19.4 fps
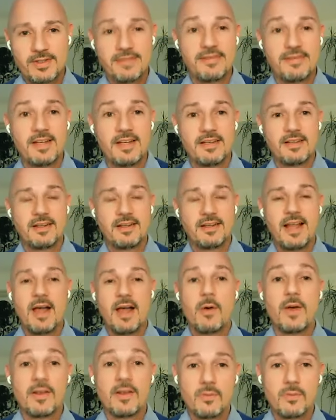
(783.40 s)
event
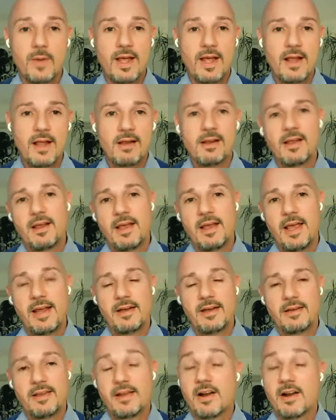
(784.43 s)
now as well,
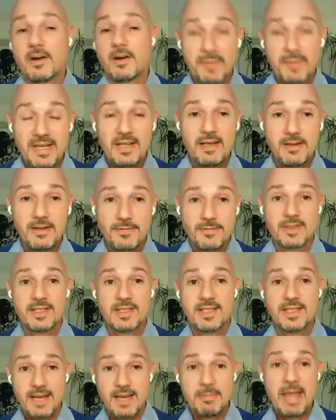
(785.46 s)
and that are bidding for the
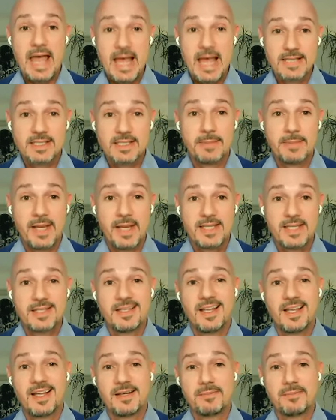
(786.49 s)
same ad space
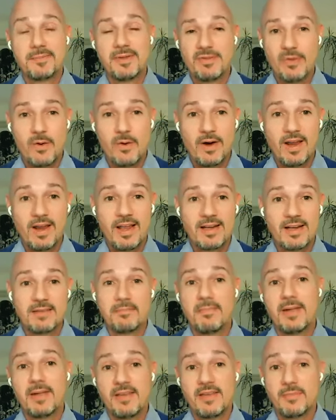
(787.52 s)
that
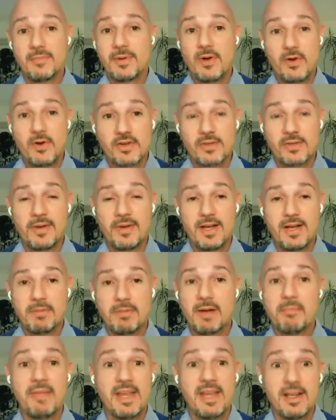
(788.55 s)
beforehand might have been occupied
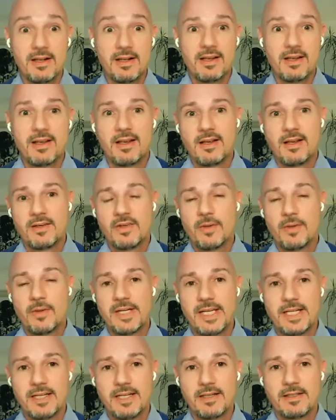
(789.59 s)
by
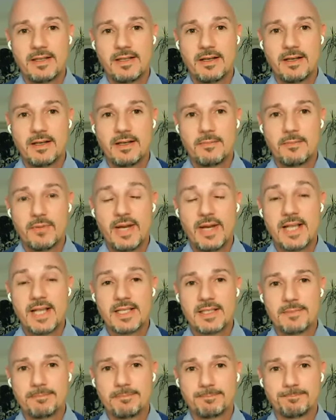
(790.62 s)
male-dominated
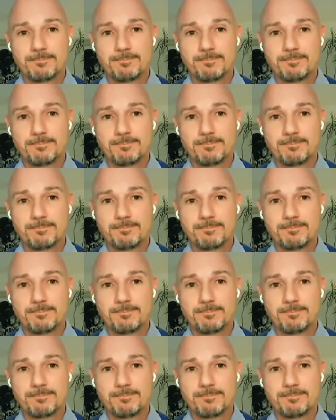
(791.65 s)
brands.